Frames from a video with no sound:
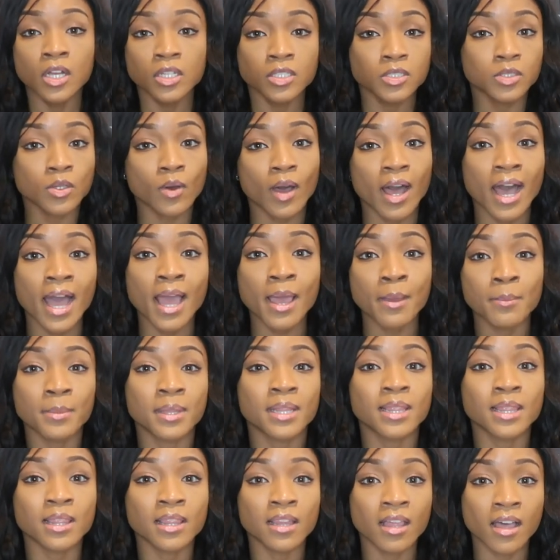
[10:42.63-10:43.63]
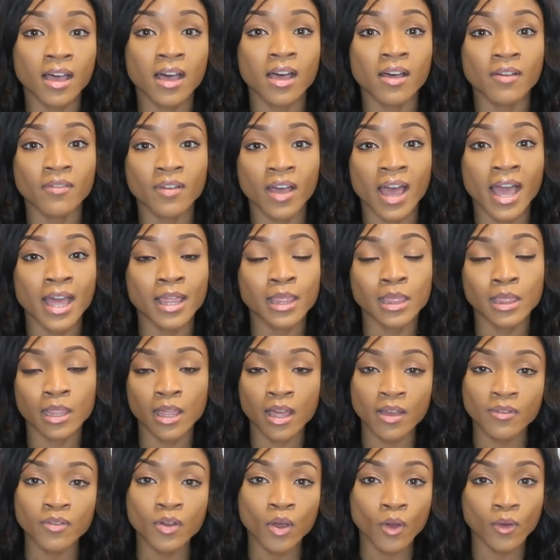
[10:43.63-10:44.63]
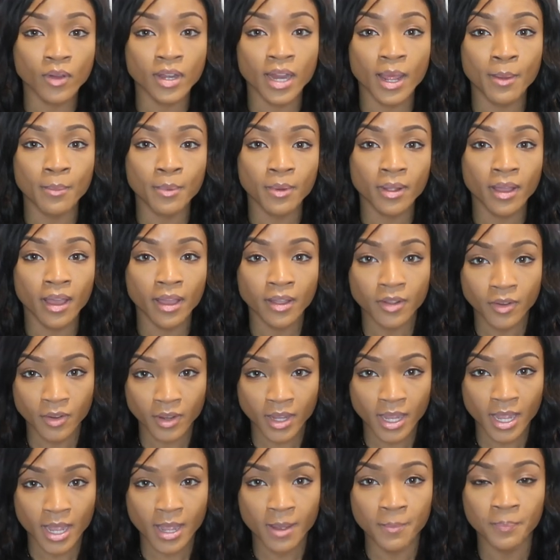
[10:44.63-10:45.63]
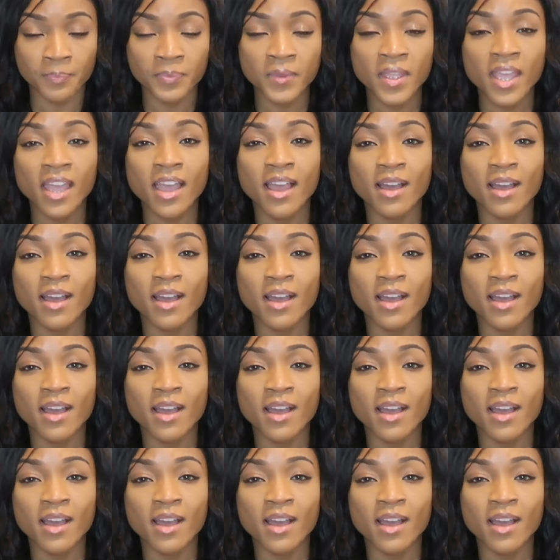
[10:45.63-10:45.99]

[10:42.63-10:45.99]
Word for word: So I am in love. I love coconut apricot cream.